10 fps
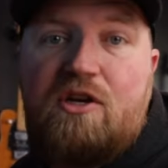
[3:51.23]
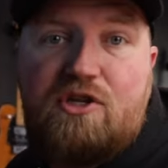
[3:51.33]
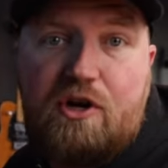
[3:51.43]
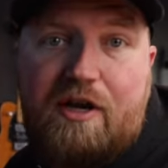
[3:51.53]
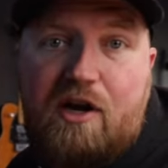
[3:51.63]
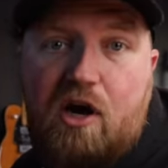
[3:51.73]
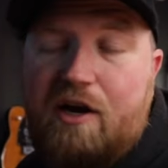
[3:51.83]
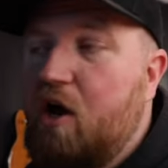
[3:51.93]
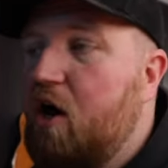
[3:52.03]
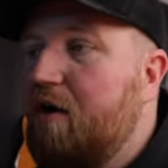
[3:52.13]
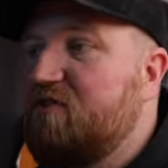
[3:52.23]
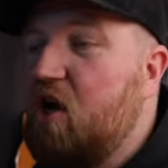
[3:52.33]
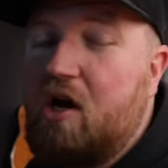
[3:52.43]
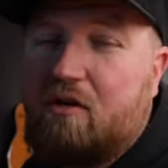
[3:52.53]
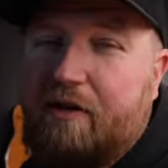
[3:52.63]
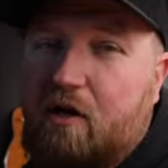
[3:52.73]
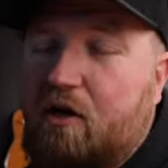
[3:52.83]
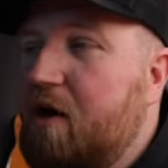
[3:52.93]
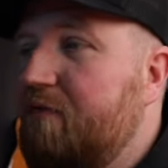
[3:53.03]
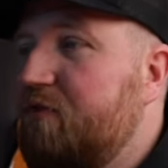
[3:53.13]
turning on and off, toggling on
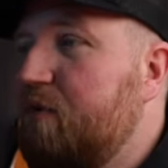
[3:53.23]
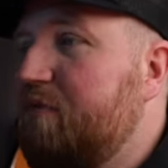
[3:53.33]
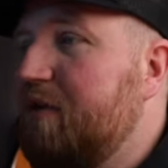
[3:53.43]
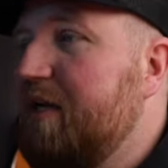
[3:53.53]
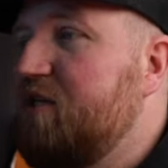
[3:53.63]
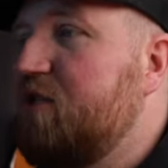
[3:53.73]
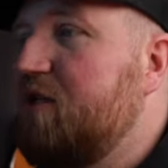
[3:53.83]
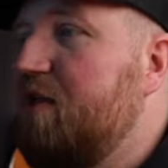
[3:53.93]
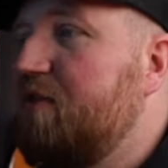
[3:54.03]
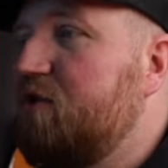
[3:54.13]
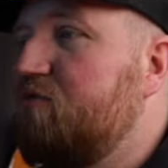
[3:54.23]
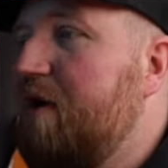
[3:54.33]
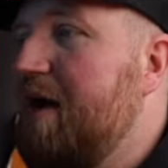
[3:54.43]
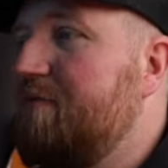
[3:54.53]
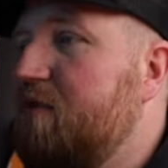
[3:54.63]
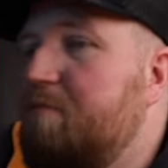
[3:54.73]
and off the revelation, the drive, the